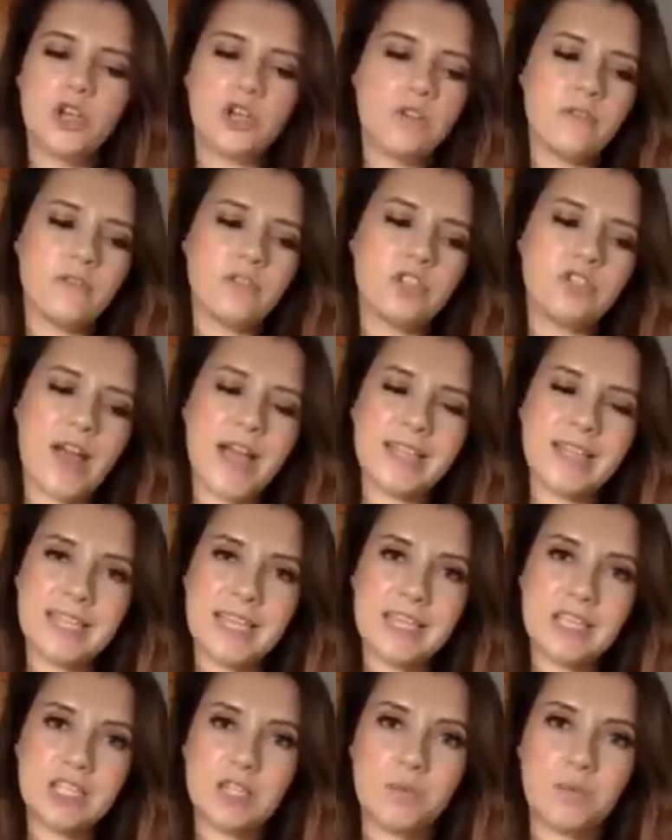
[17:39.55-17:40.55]
You're
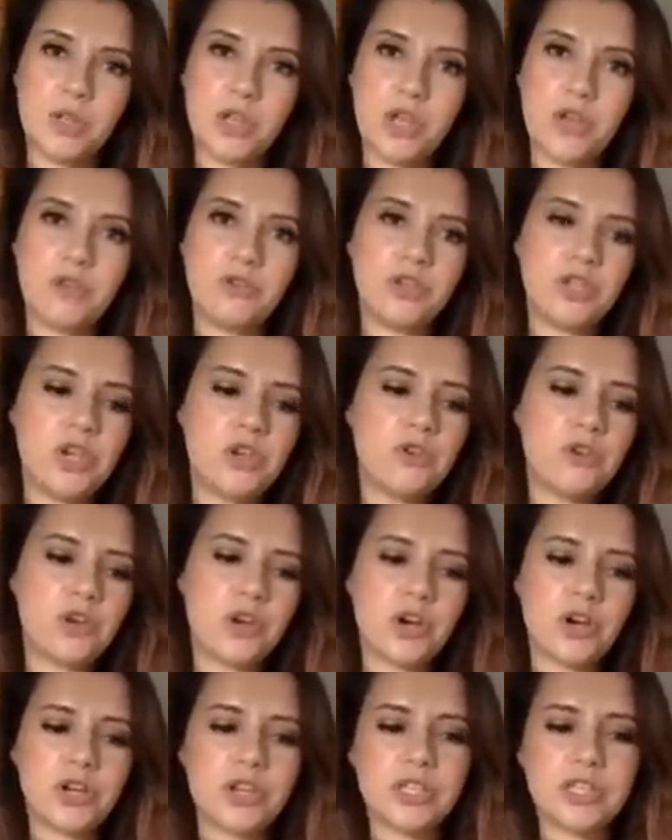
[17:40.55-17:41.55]
attracting someone who you
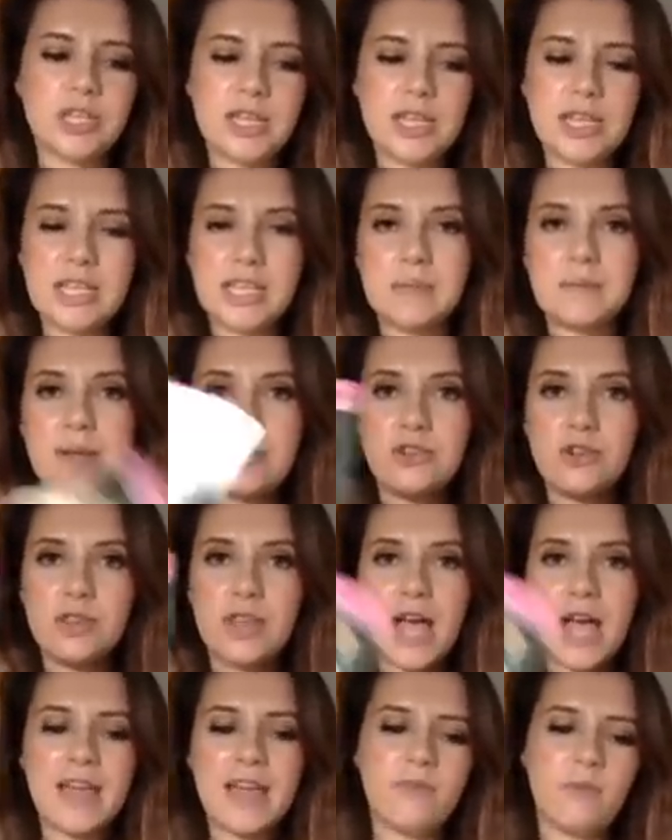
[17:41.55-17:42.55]
could spend your
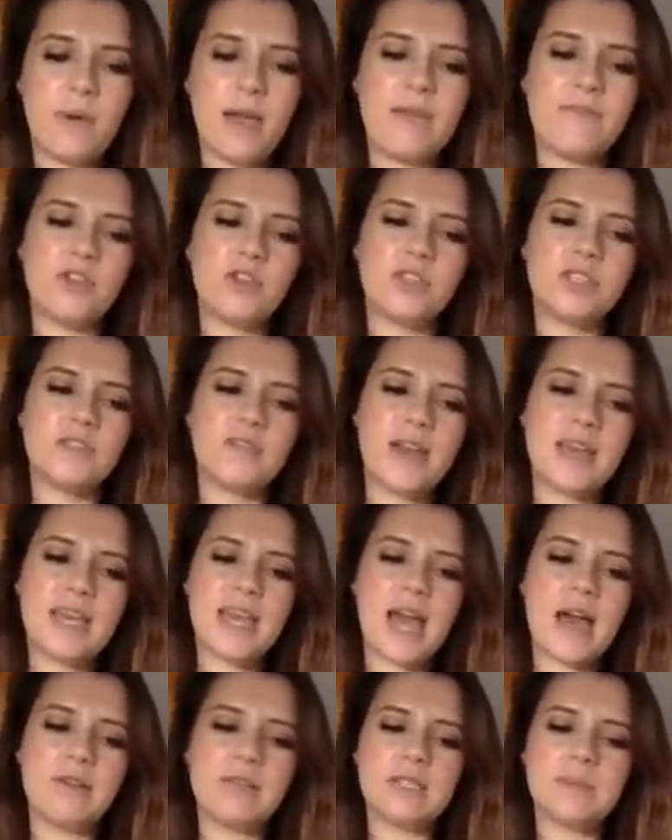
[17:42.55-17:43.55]
life with, your divine
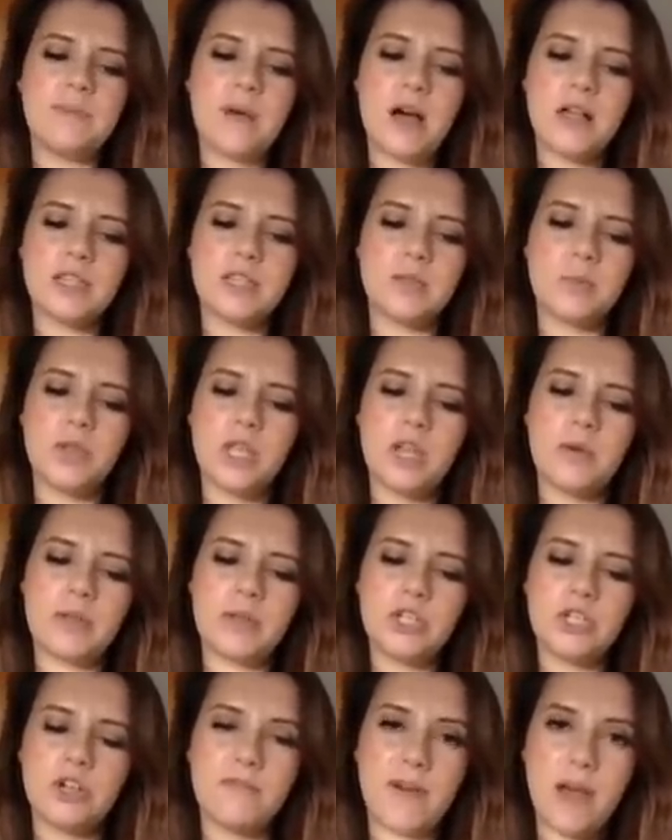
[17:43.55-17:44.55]
counterpart, someone who
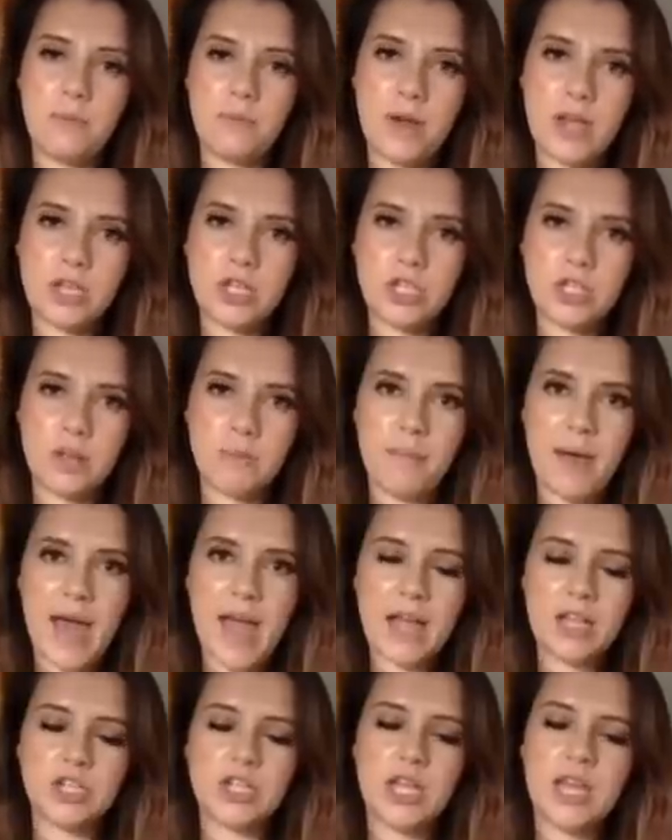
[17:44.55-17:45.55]
is your vibrational
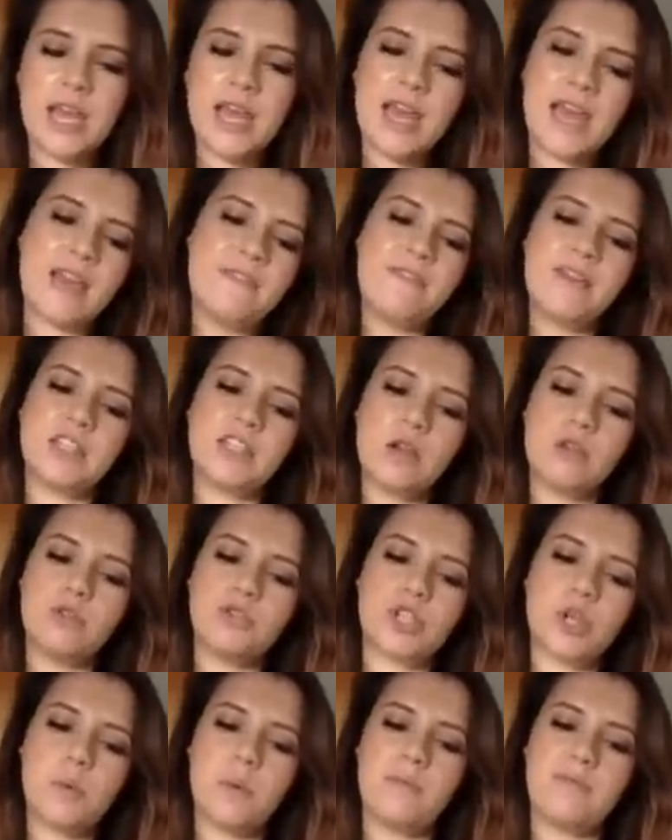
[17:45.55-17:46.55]
match. If they
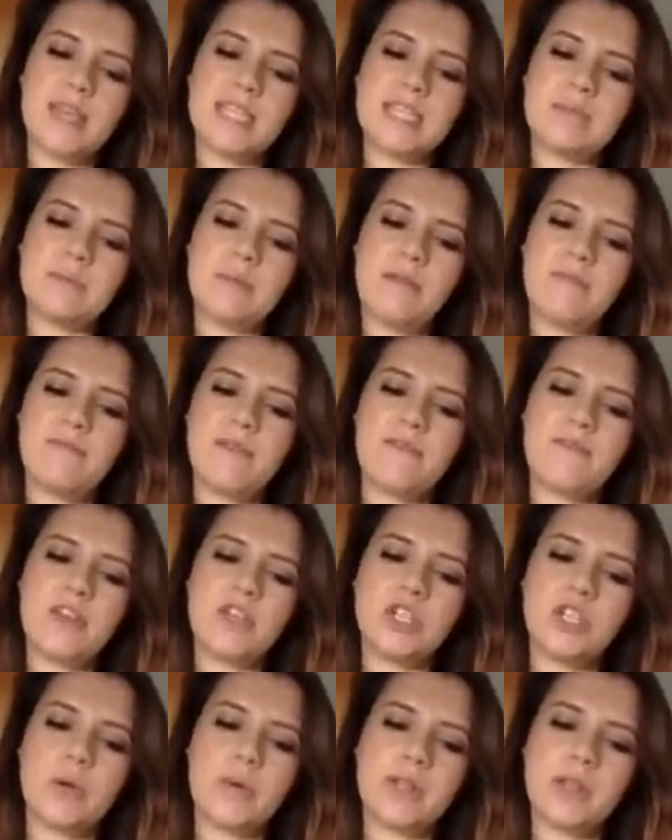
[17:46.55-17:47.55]
don't show up this month, then
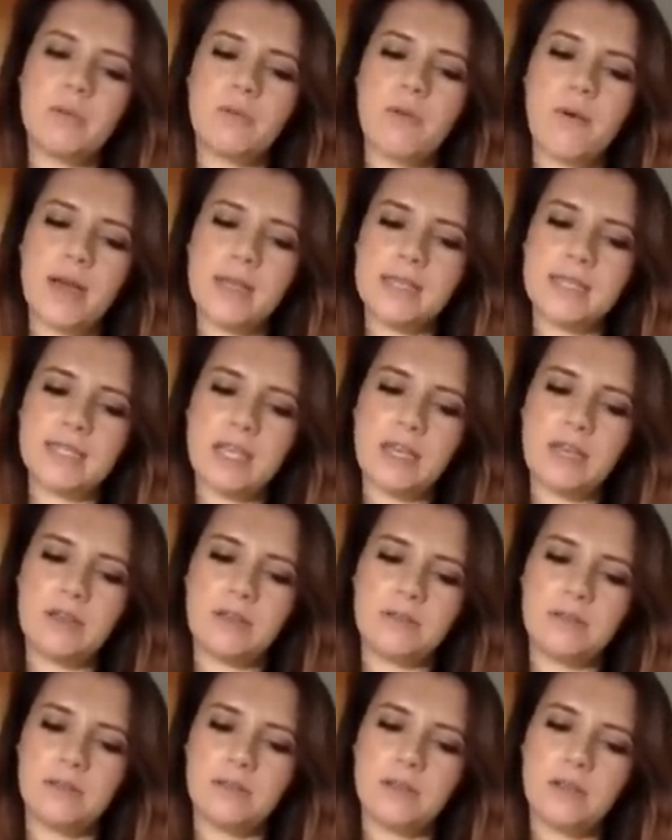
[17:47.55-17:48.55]
they're showing up quite
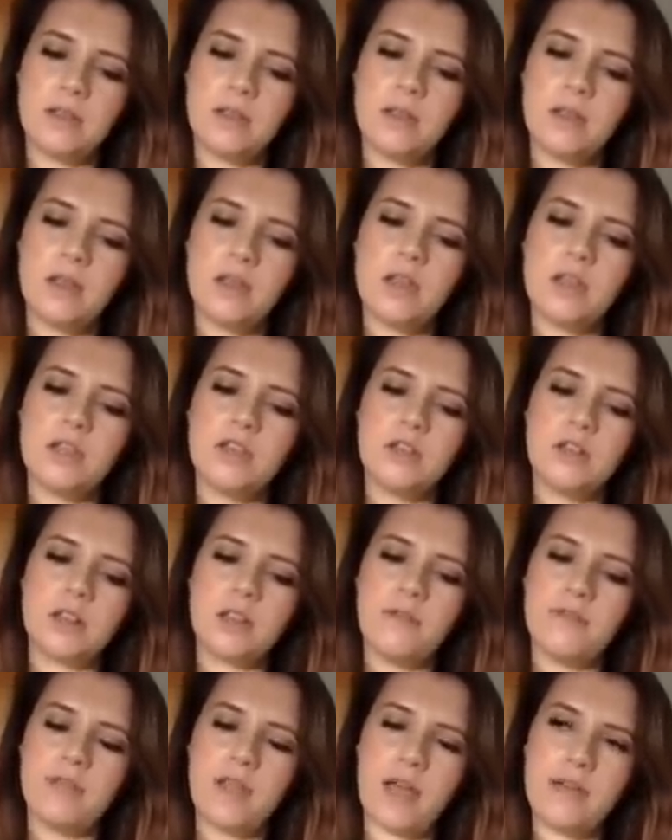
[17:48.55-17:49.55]
soon. Your
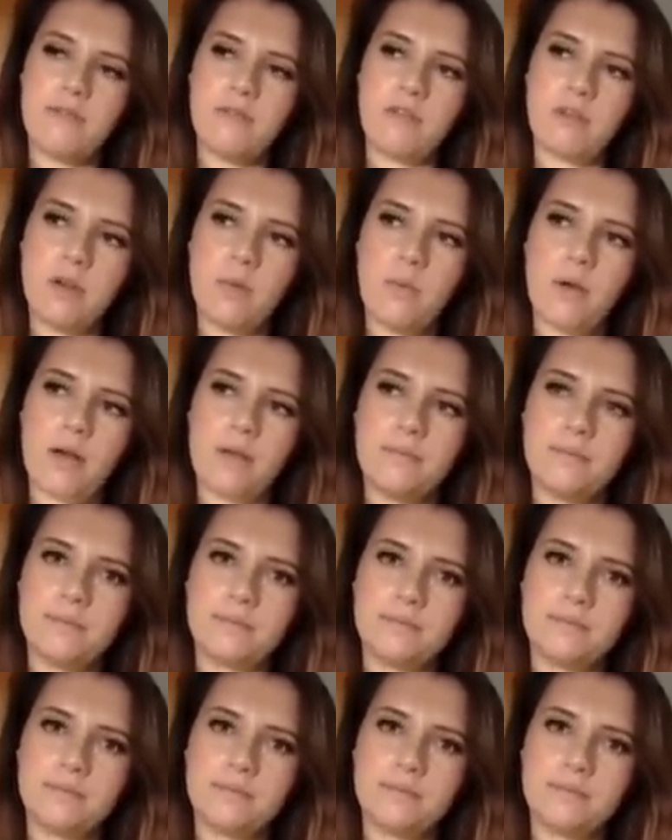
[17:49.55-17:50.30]
love life, group one.